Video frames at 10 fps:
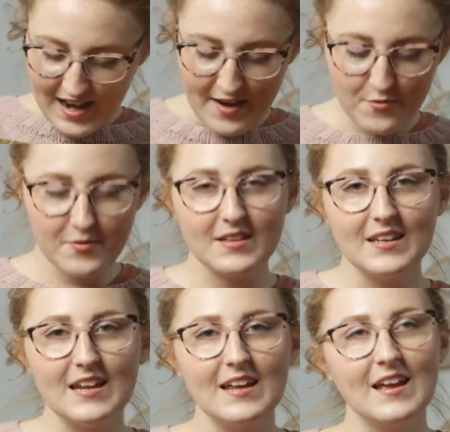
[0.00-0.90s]
I
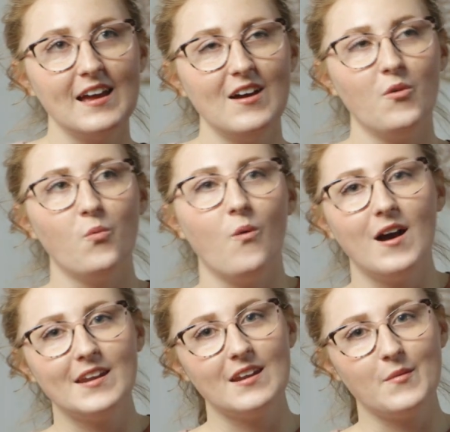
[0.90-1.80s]
really
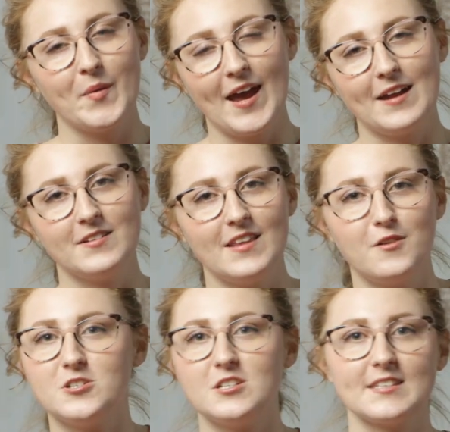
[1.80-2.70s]
wanted a pattern that
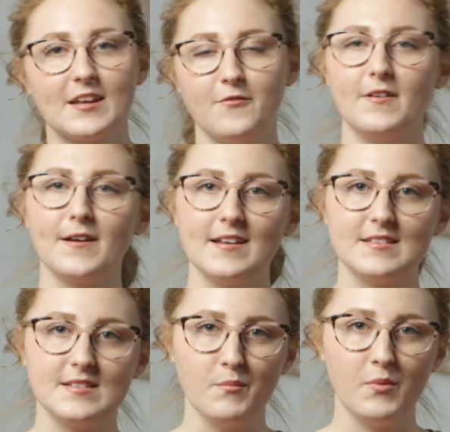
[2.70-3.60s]
was just like very
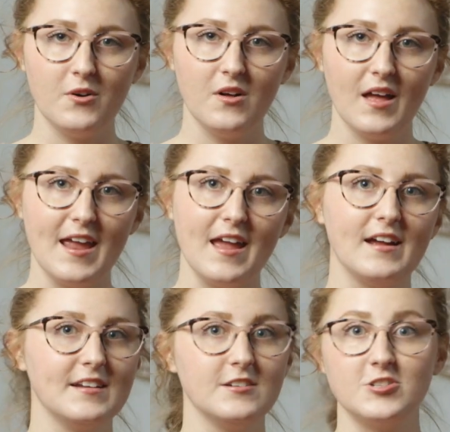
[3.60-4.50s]
simple
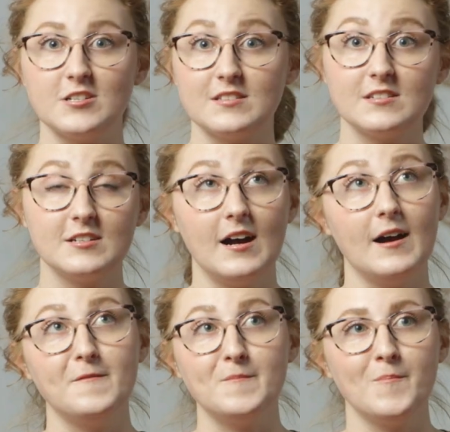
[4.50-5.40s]
and just
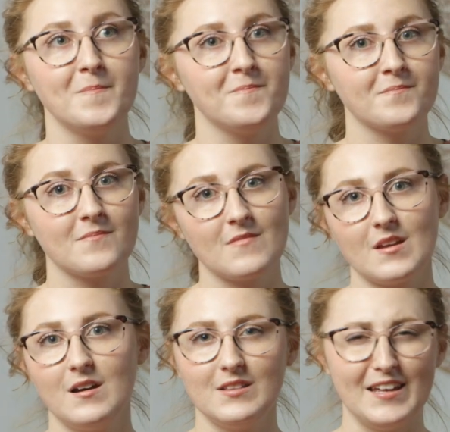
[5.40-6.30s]

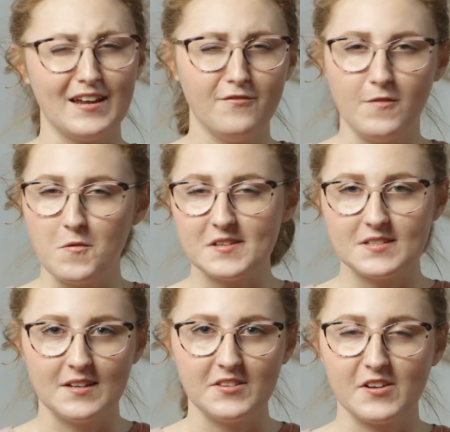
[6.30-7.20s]
like
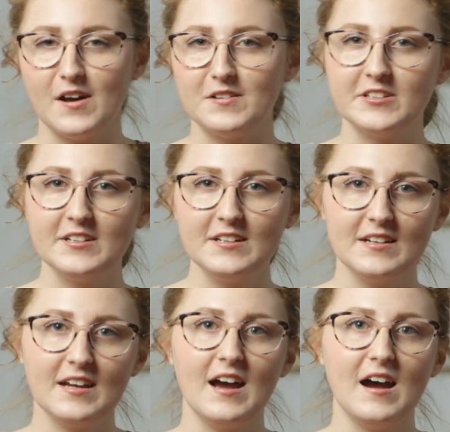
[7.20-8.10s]
focused on the color.
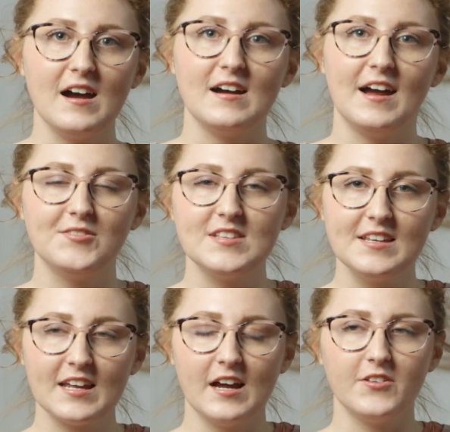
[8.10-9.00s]
I've
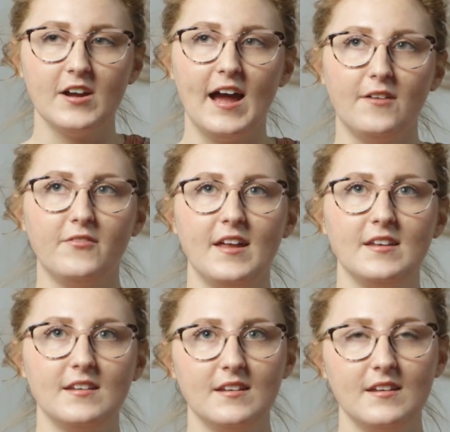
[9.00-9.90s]
seen like other Advent